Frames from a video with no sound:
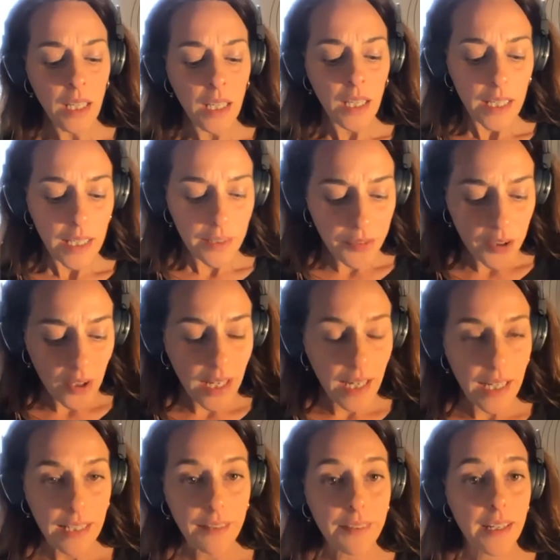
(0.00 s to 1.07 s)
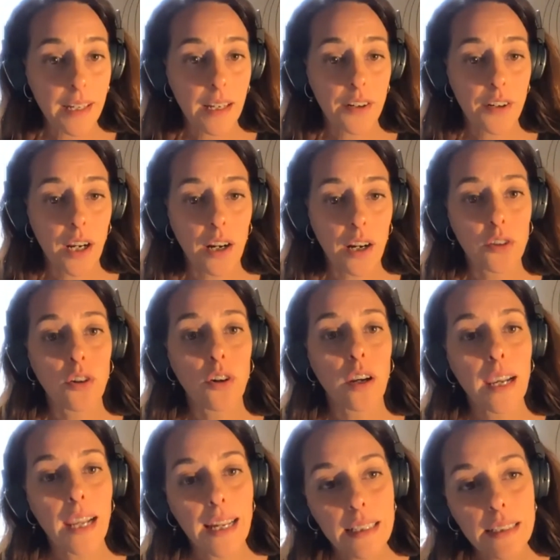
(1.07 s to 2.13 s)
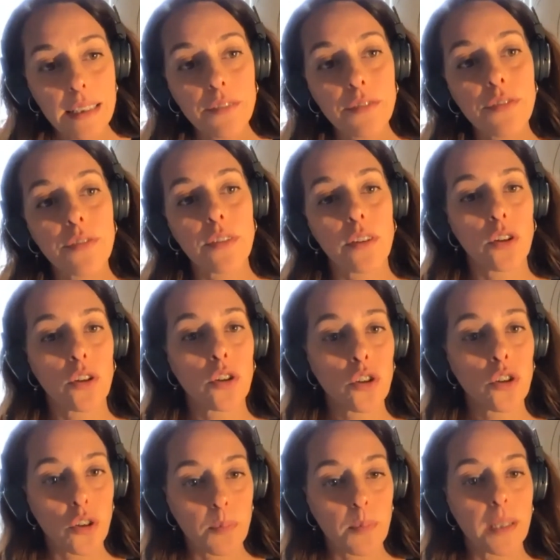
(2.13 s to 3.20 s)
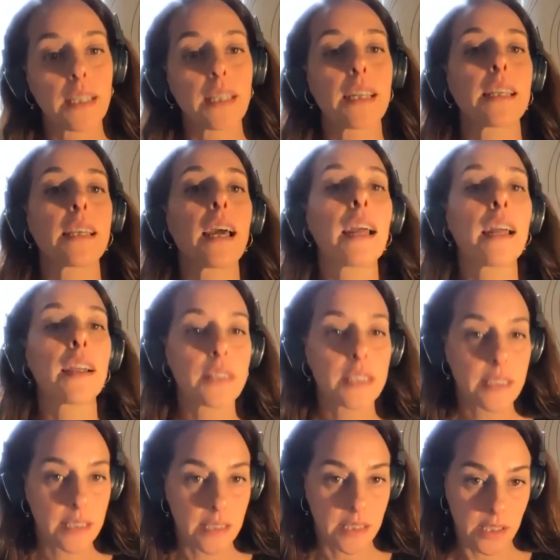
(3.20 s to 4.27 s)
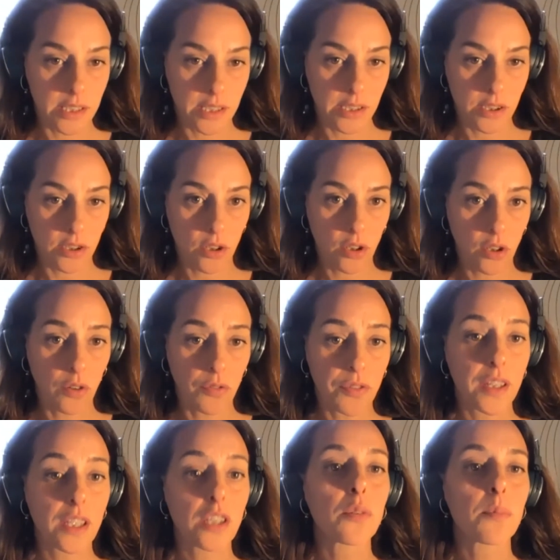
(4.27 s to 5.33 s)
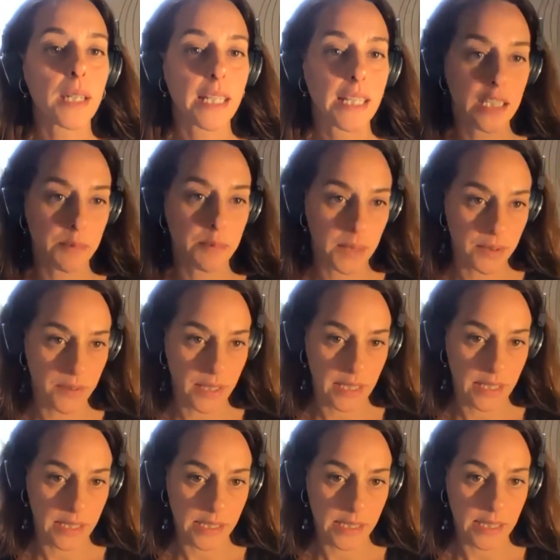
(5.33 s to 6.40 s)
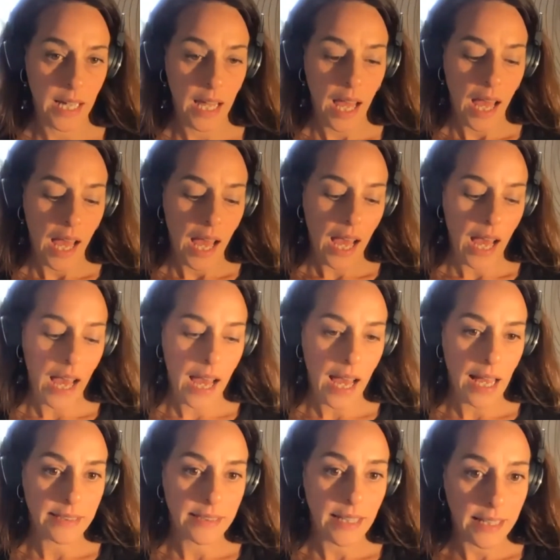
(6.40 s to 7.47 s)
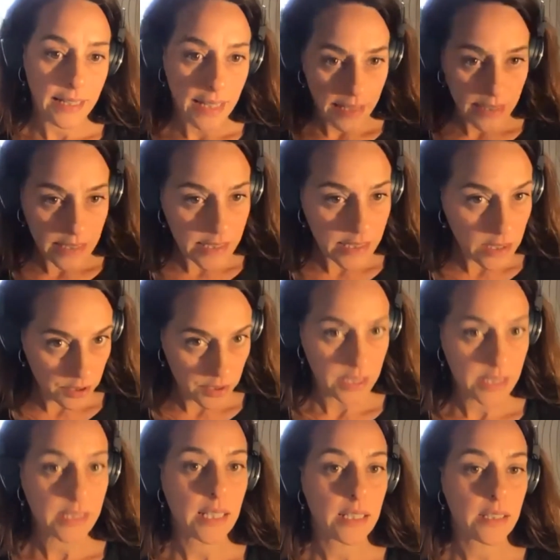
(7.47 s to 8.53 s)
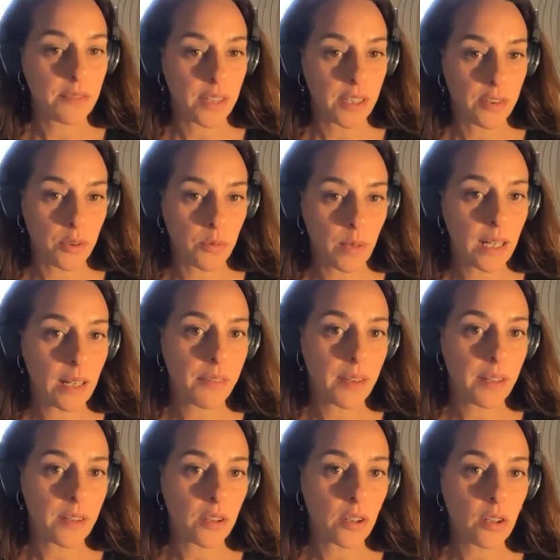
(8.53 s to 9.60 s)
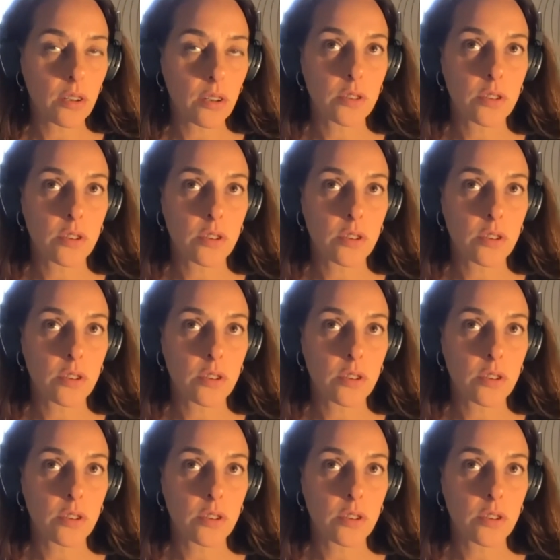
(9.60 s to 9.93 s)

If you like, they are our collective human inheritance of the human experience. And again, as Chris said very well, they're not